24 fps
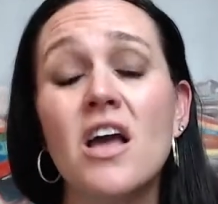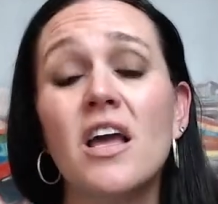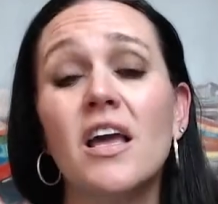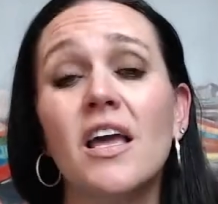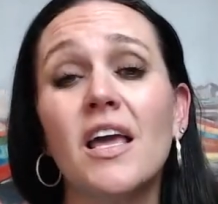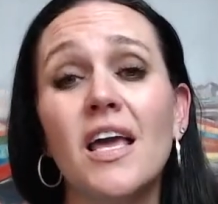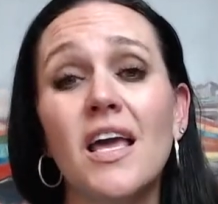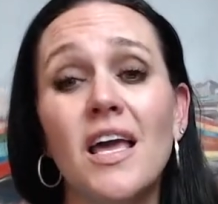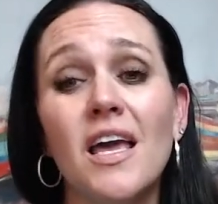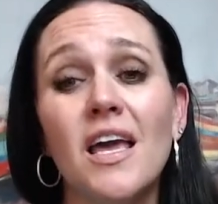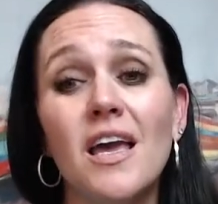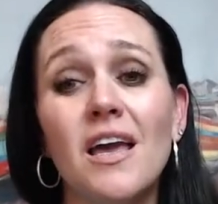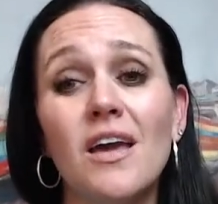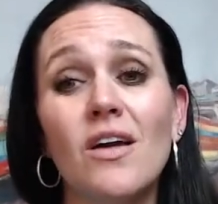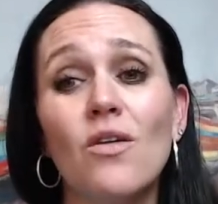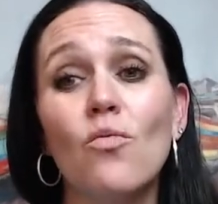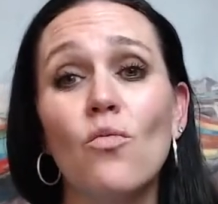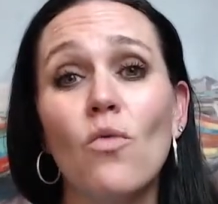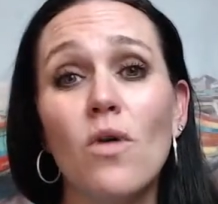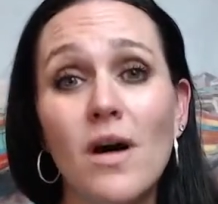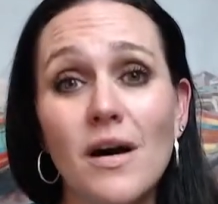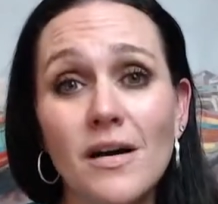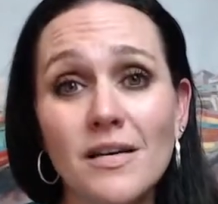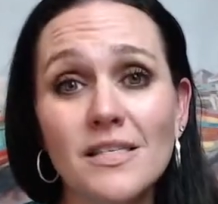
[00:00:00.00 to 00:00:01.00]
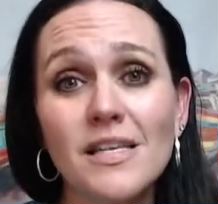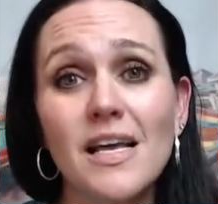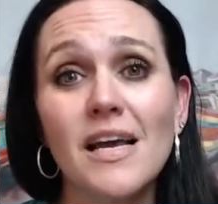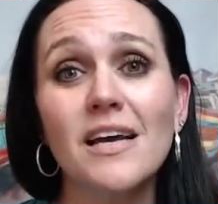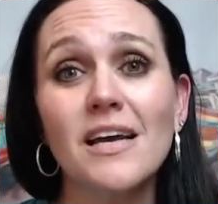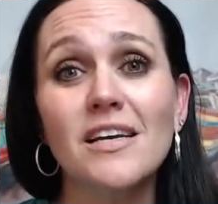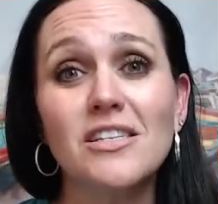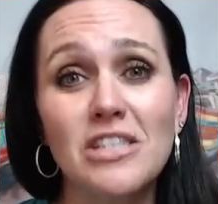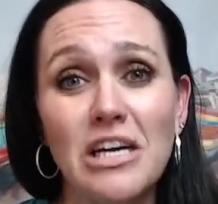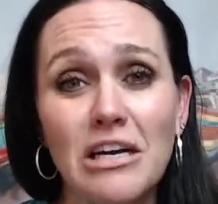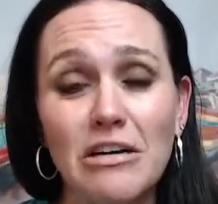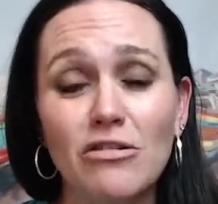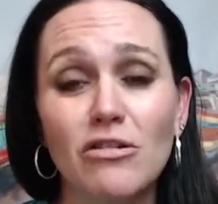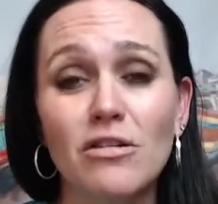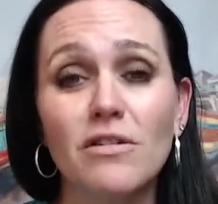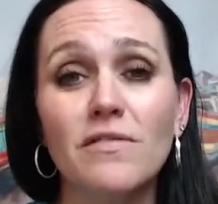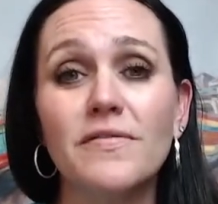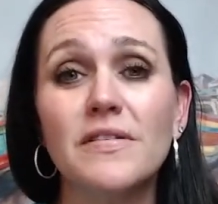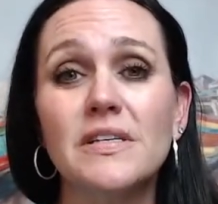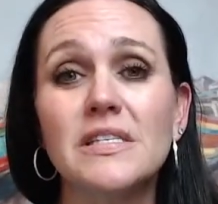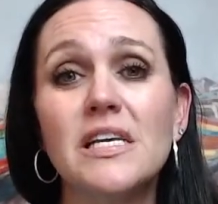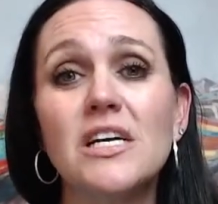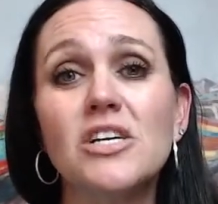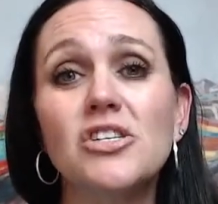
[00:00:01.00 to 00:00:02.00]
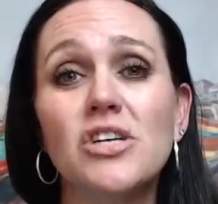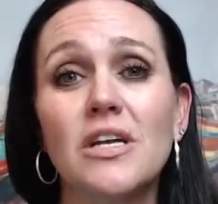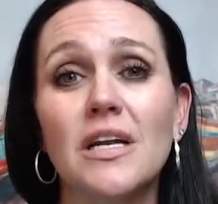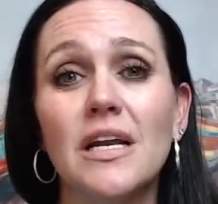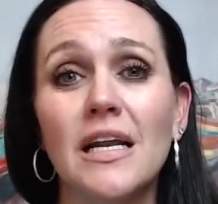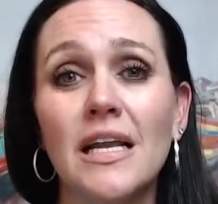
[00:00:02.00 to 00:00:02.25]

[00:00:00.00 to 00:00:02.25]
He was a general physician,